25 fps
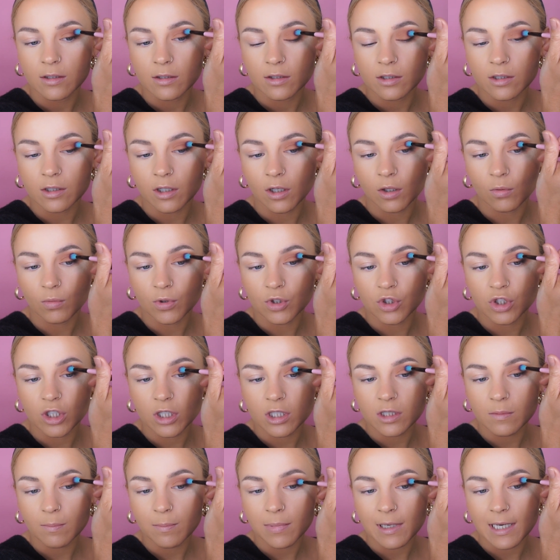So we're
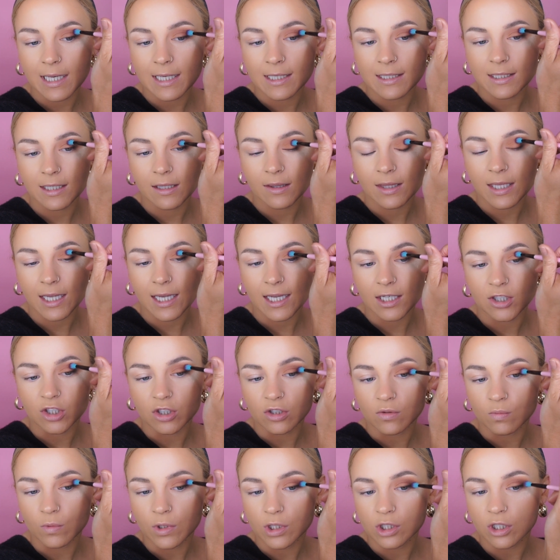just blending the
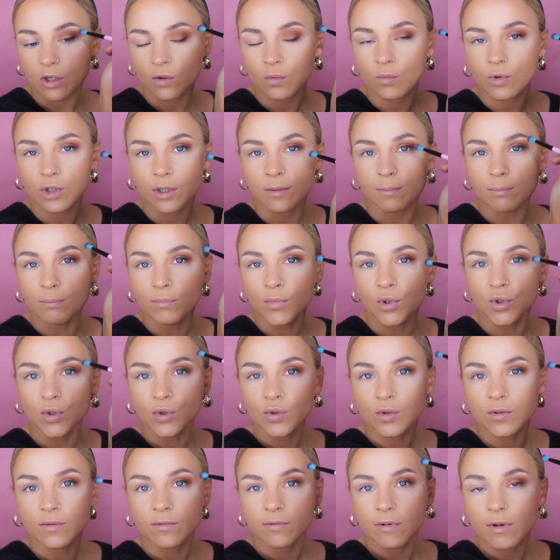edges. We don't want to
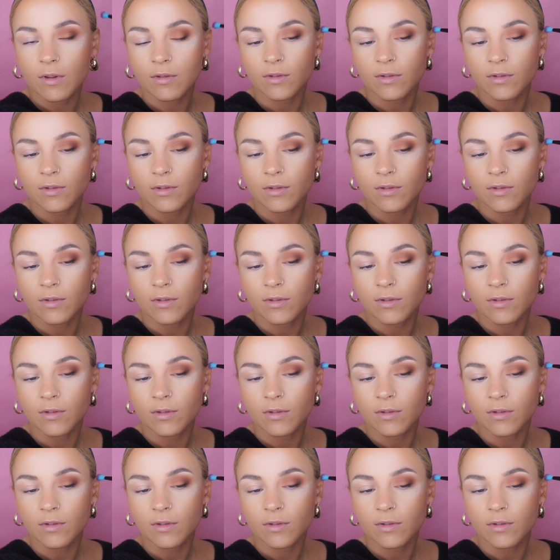move